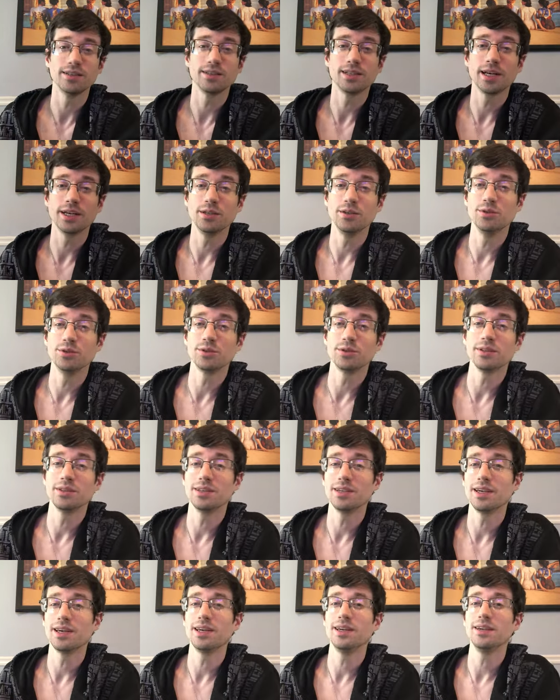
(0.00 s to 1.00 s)
is that usually
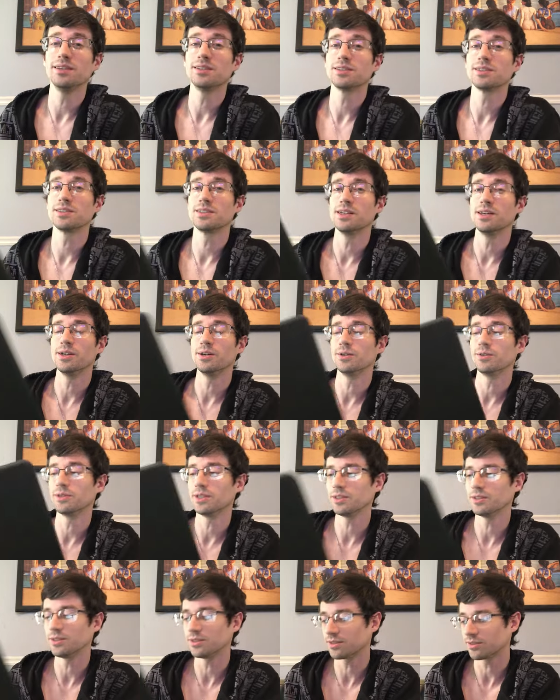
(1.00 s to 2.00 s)
the case no
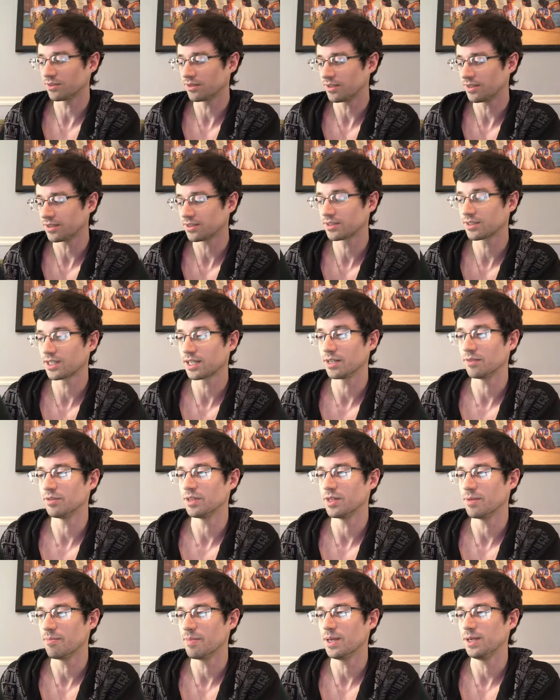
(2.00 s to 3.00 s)
they're just lost kind of in the